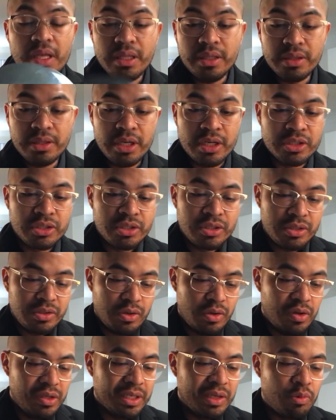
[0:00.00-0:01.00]
there's
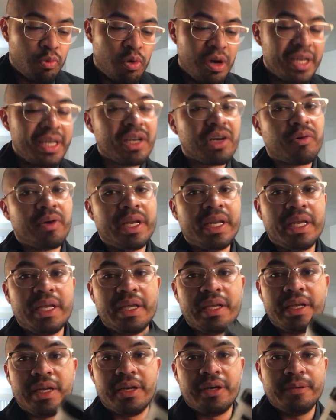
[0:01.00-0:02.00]
only one
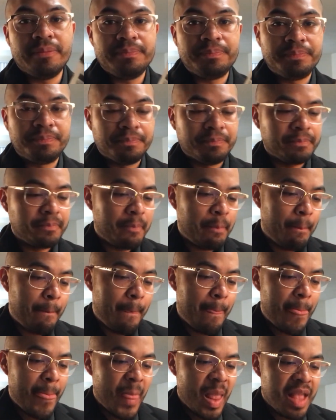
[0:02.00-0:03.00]
ingredient here
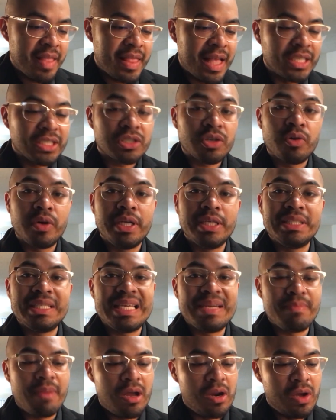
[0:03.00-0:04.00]
that's
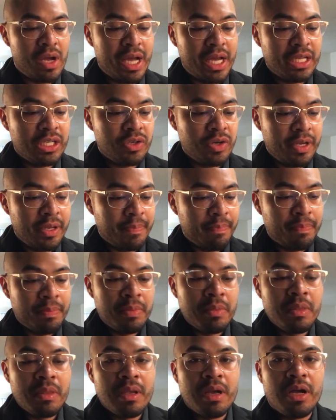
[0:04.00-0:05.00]
creatine monohydrate.
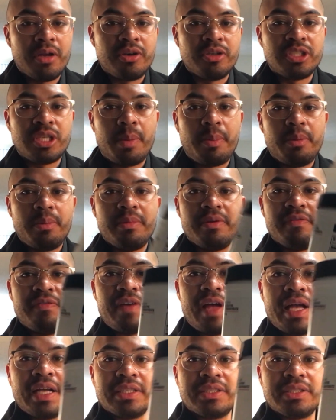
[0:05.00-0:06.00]
Under supplement
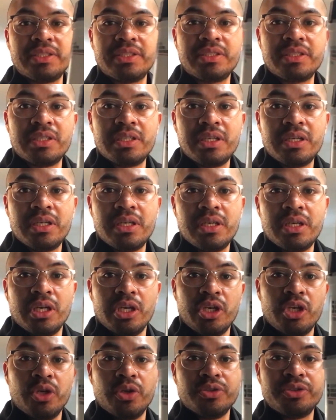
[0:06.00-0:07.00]
facts,
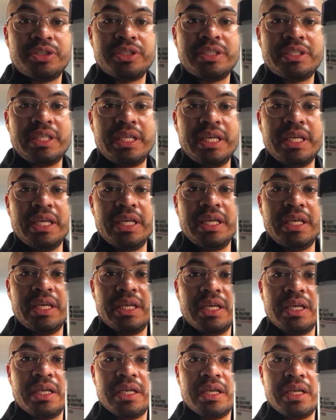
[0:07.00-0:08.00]
you'll see
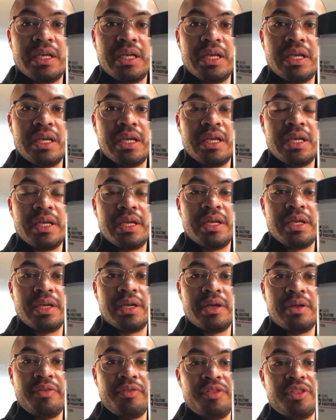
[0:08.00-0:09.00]

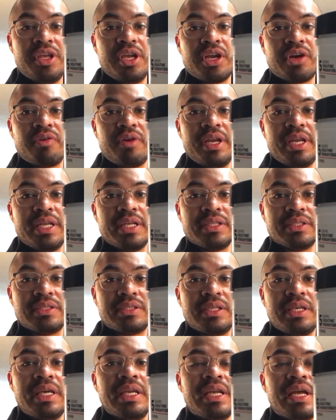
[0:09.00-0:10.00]
the ingredients.
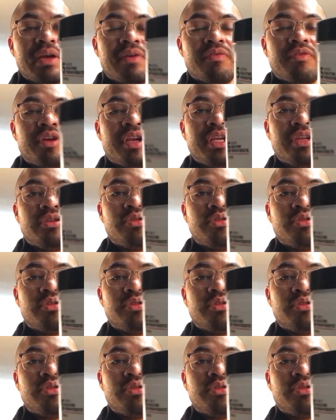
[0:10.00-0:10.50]
In every